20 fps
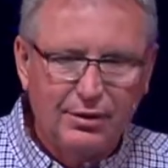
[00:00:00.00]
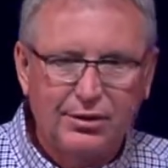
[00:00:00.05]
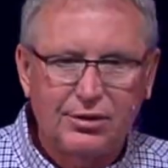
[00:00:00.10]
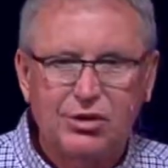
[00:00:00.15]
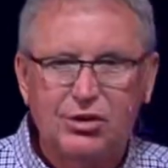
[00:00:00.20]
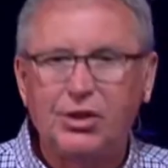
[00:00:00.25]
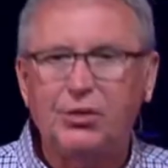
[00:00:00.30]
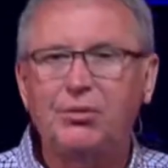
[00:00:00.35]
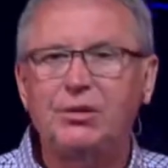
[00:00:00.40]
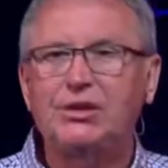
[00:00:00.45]

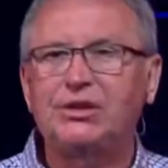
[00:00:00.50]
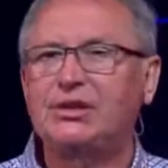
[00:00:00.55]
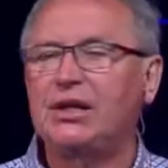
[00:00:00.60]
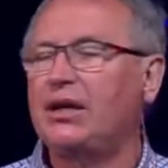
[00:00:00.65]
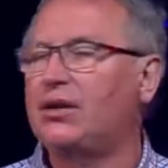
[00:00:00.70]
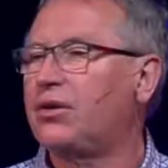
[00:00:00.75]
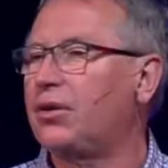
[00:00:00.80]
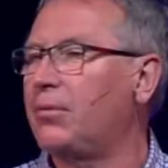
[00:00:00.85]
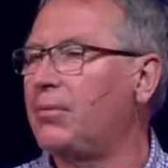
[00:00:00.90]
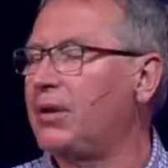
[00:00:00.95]
she would
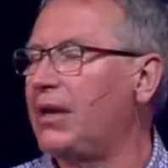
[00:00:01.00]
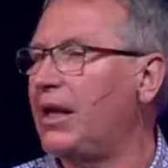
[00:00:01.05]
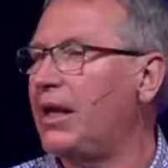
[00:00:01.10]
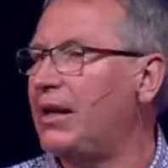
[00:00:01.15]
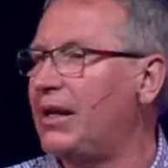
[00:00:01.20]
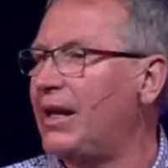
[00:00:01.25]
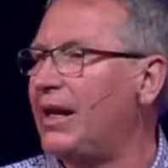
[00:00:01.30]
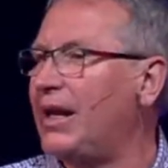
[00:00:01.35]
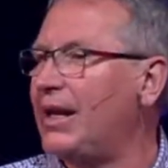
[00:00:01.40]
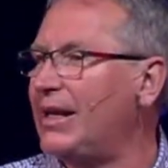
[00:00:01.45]
say to him,
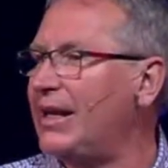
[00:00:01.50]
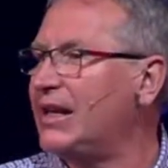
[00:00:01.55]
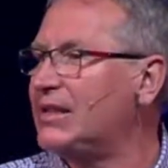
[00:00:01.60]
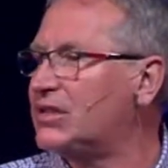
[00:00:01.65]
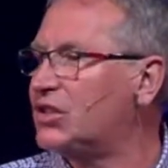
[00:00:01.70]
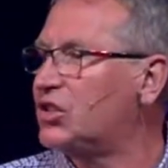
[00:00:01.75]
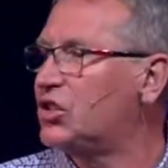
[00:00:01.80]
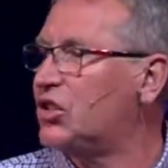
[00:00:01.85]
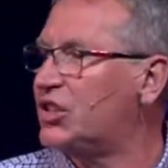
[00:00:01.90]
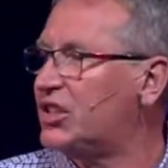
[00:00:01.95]

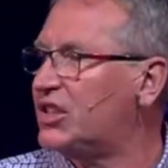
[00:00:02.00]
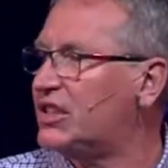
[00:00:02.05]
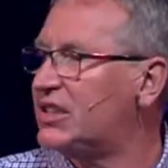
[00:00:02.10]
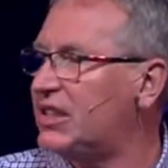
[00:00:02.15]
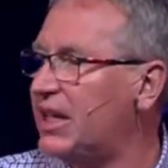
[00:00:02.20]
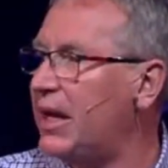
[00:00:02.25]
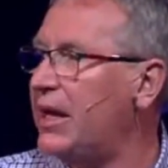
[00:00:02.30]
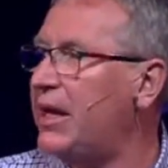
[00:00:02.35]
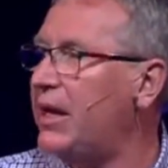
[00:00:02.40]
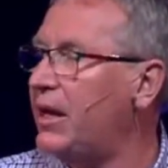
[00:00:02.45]
let's just
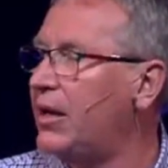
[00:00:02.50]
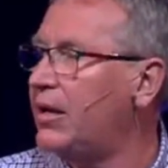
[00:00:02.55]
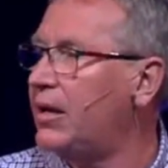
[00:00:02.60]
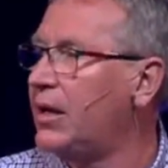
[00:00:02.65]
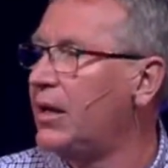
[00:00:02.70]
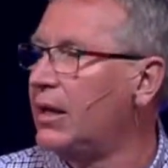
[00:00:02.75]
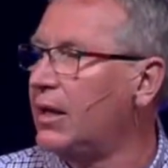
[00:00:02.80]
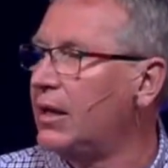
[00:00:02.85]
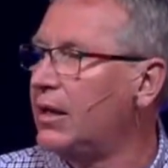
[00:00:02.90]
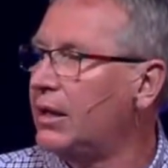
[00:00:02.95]
stay in
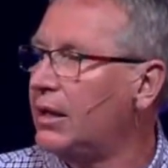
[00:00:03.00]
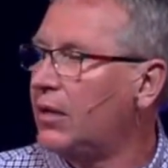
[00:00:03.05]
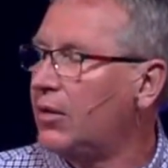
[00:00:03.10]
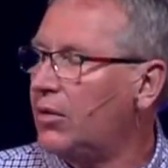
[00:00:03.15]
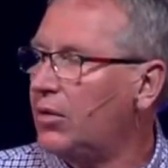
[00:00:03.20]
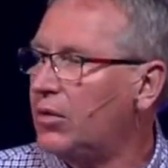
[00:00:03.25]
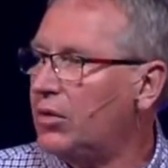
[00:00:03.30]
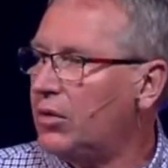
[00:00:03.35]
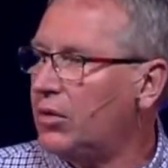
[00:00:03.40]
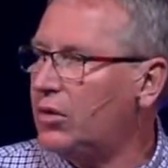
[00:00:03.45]

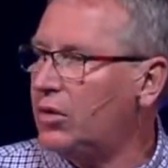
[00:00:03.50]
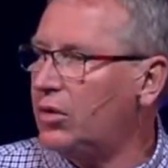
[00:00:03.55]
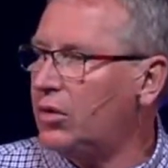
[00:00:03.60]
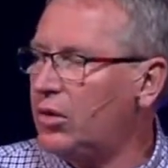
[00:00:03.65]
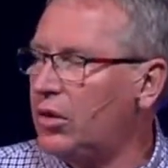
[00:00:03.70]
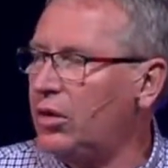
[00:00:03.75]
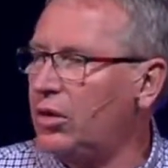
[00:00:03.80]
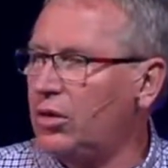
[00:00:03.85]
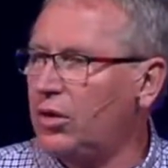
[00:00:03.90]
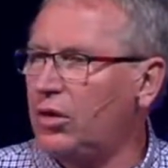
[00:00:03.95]
a
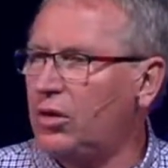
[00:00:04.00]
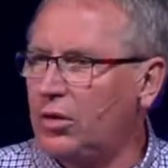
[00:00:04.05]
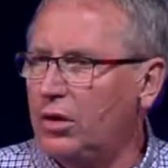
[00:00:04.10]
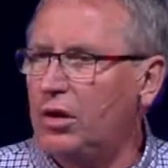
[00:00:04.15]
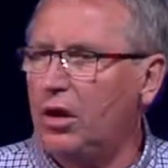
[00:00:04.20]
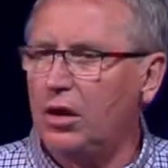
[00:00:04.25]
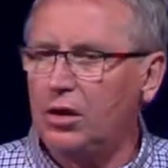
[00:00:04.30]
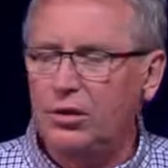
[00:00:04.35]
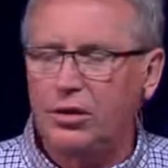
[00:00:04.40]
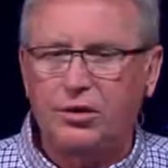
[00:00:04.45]
little
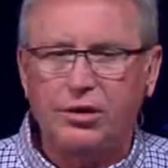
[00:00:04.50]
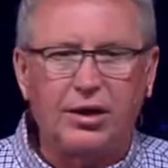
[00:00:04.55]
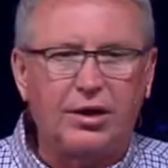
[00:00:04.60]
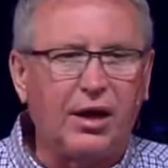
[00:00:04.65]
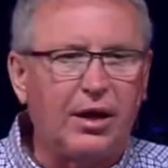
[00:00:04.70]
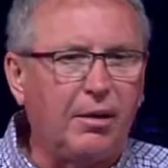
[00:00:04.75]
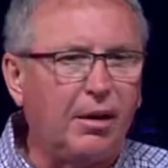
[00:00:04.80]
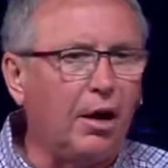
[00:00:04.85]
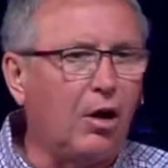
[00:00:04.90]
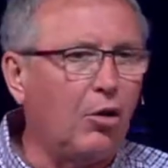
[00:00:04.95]
longer
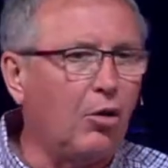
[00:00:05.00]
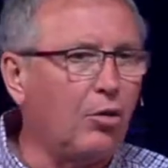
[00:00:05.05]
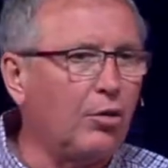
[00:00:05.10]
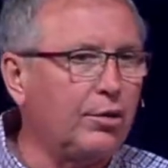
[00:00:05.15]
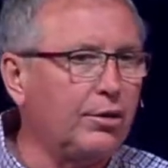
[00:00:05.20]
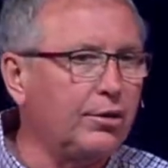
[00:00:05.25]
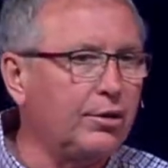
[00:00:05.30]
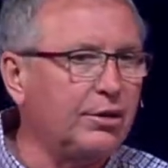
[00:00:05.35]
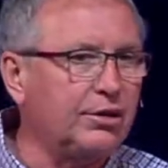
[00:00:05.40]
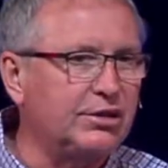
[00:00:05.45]
tonight. I'll
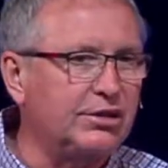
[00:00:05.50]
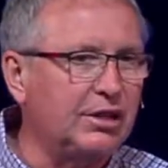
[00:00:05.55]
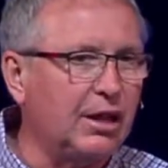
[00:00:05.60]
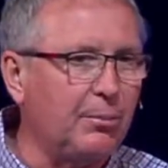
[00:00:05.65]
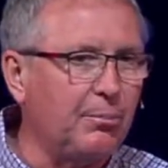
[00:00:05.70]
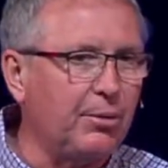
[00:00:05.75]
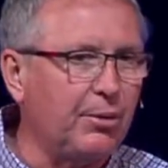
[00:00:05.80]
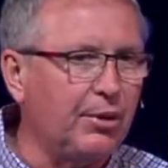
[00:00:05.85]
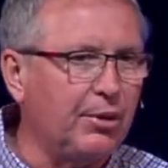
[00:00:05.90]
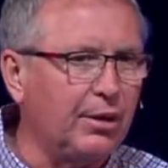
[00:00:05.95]
order in
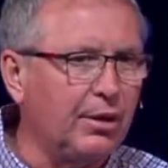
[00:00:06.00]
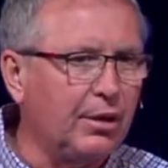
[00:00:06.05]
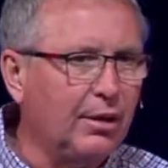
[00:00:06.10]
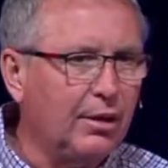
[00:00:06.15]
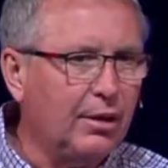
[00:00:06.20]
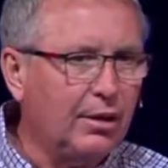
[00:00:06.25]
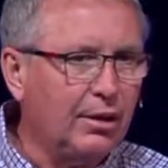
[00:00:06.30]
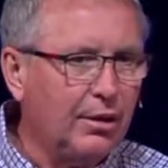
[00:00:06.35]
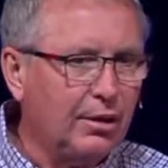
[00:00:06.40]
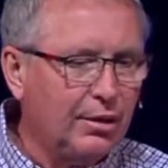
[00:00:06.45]
supper. And
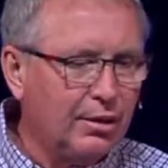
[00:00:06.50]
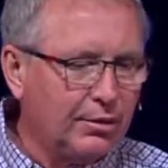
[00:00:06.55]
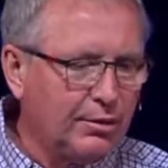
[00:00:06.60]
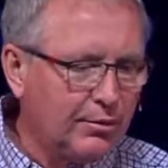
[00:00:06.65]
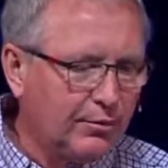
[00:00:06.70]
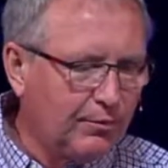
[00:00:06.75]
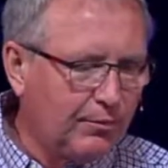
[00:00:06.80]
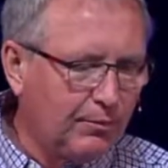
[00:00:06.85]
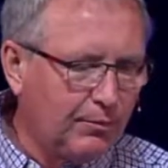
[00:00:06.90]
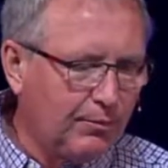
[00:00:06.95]

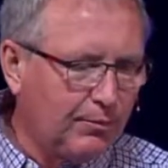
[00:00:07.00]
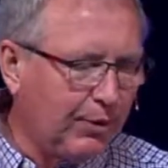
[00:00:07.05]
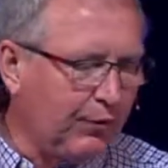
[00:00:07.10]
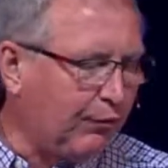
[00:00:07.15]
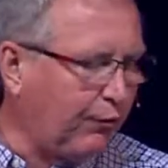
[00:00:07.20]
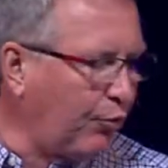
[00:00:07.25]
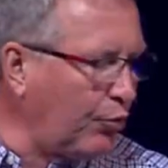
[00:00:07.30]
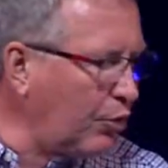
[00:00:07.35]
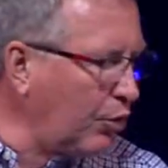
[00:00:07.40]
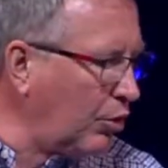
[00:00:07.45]

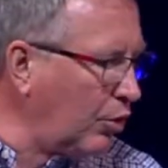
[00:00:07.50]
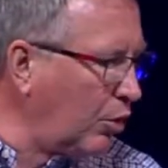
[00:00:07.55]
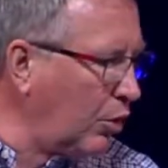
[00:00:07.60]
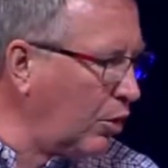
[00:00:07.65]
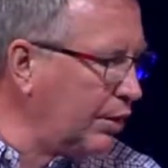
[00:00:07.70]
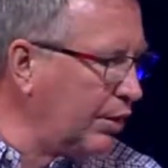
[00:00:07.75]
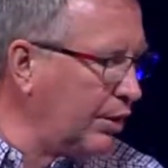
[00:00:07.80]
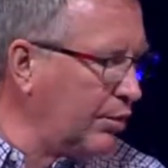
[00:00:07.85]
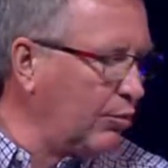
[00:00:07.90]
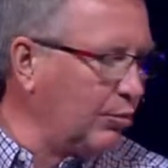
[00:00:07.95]
before
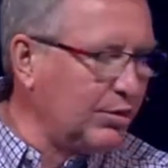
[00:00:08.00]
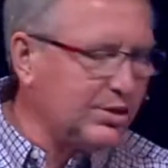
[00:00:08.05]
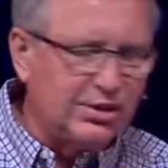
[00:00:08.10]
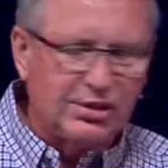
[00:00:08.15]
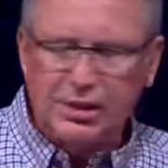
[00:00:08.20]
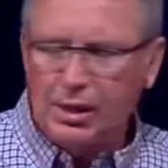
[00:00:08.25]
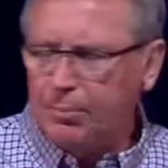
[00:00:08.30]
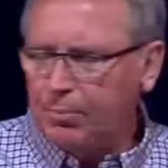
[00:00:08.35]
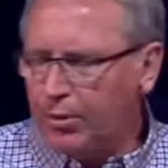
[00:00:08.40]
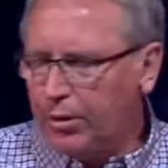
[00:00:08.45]
long, it was
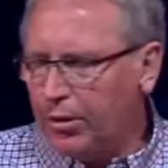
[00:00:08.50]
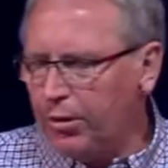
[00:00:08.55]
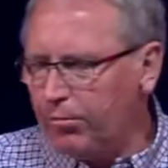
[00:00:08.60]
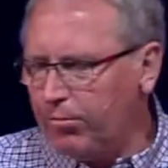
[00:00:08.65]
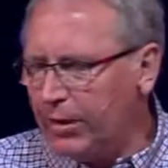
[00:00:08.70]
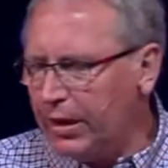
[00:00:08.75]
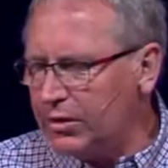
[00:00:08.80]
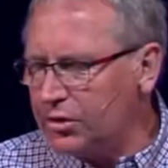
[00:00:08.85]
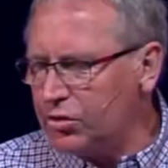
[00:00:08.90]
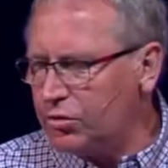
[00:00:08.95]
supper in a
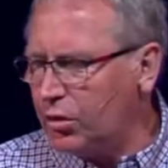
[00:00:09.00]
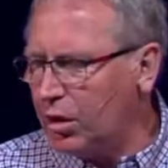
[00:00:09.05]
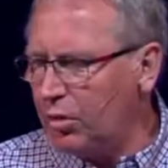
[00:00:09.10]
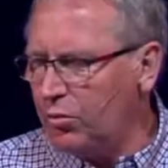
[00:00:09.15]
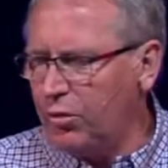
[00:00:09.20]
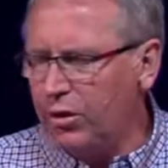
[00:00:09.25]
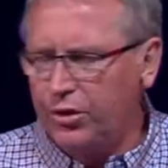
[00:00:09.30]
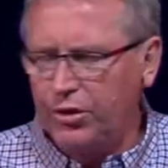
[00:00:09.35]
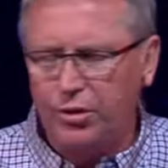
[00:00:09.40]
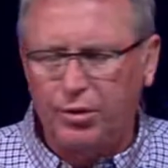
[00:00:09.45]
restaurant
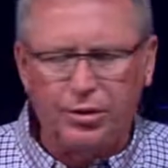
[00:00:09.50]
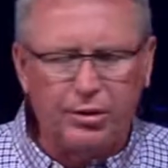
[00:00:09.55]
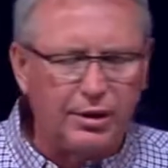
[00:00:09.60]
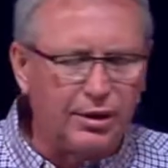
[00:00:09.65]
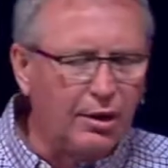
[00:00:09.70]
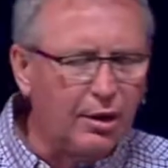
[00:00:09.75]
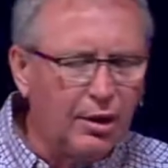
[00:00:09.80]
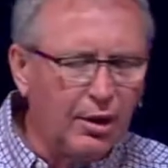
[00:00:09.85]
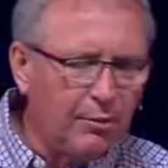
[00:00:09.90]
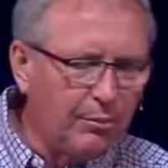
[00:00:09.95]
with her.
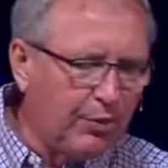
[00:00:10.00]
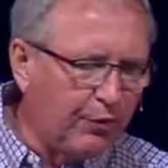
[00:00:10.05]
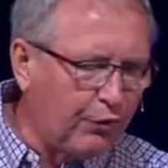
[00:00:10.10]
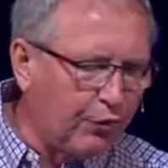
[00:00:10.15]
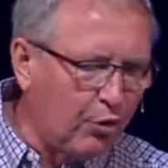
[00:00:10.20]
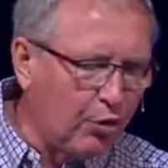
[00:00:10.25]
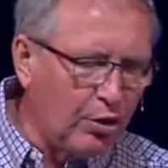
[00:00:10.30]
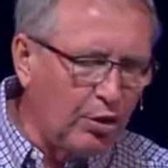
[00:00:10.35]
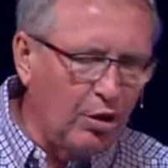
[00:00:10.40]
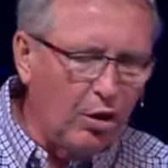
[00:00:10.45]
And
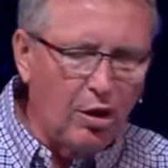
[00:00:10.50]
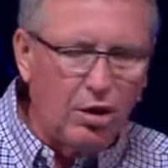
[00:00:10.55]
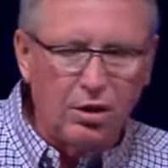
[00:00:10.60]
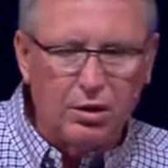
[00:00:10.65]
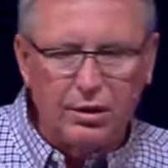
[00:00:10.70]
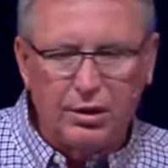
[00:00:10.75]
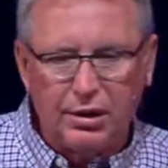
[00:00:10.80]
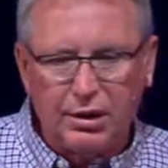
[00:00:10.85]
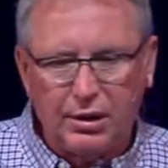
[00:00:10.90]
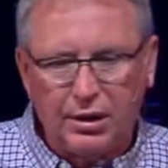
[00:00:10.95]
before
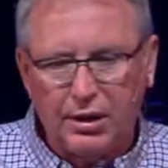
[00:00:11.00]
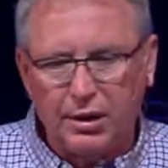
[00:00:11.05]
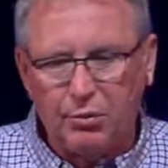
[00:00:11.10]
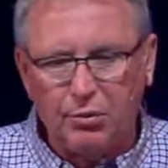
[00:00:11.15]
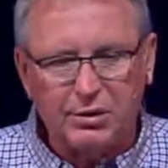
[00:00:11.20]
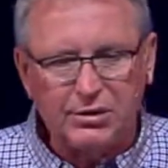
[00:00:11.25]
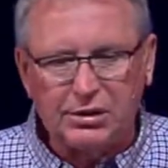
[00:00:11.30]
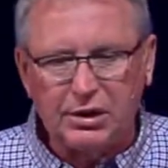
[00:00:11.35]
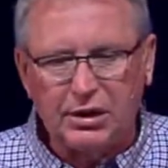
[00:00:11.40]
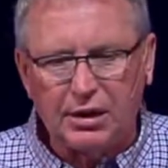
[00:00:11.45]
long, he
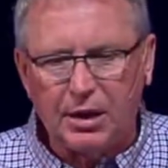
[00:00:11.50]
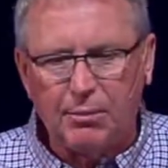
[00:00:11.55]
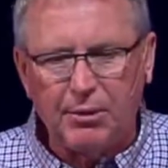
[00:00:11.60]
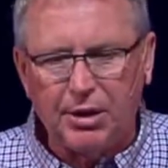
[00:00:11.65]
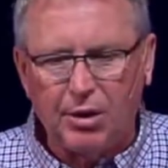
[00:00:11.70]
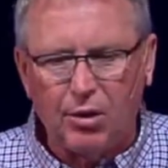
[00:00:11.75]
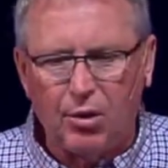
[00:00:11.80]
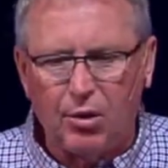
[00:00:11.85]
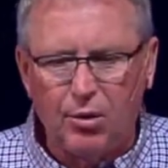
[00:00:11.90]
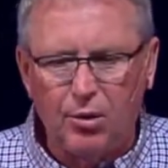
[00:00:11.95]
wasn't
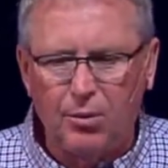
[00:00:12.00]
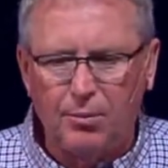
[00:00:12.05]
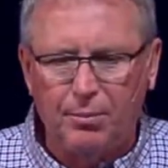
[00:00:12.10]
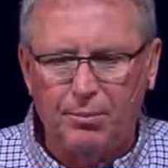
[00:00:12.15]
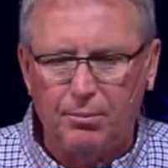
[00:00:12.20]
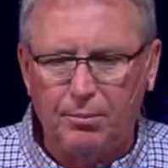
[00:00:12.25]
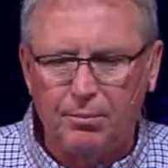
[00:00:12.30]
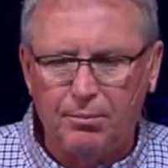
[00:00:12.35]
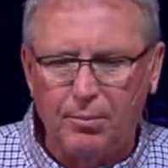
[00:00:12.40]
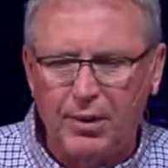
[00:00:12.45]
coming
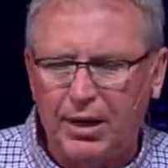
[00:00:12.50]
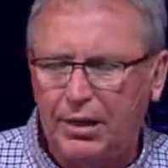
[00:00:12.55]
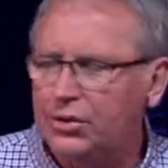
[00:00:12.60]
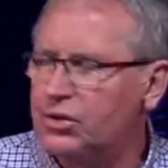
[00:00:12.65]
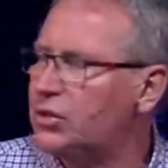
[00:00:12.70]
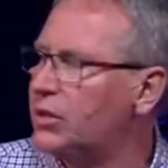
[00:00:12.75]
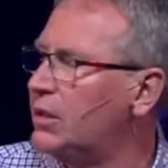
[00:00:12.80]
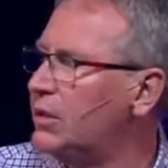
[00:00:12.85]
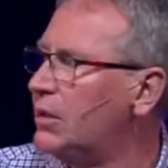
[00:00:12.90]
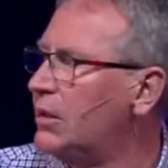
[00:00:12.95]
home
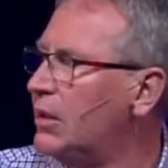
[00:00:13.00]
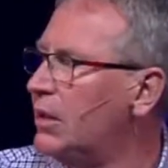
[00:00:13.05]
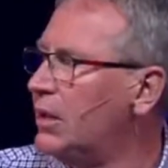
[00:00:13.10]
much. And